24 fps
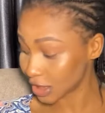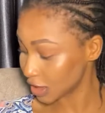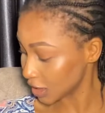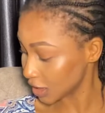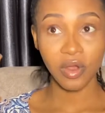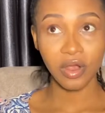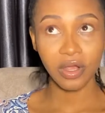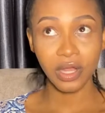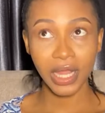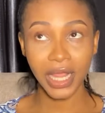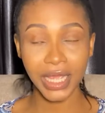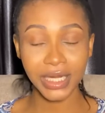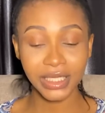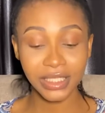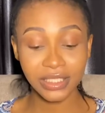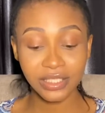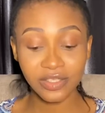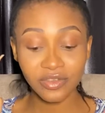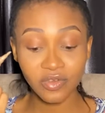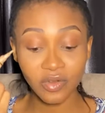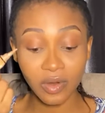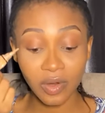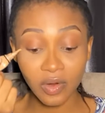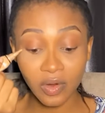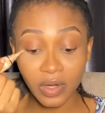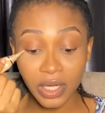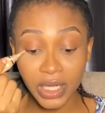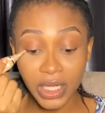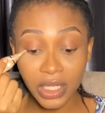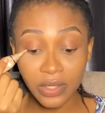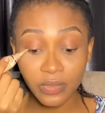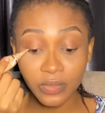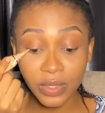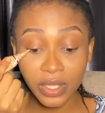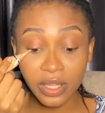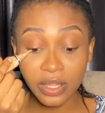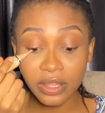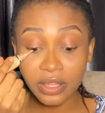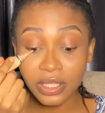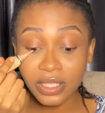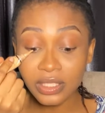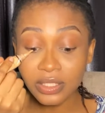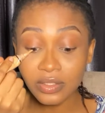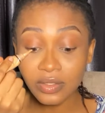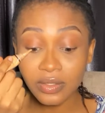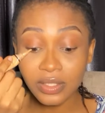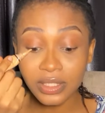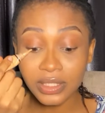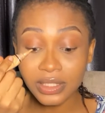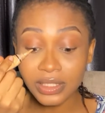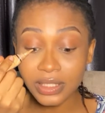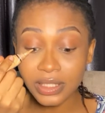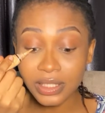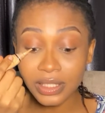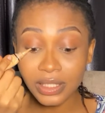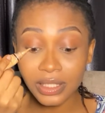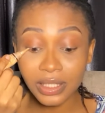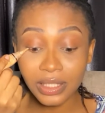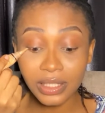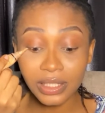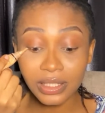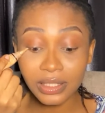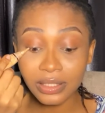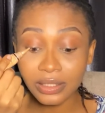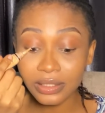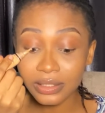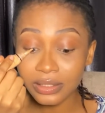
Yeah, I need to go in with this concealer.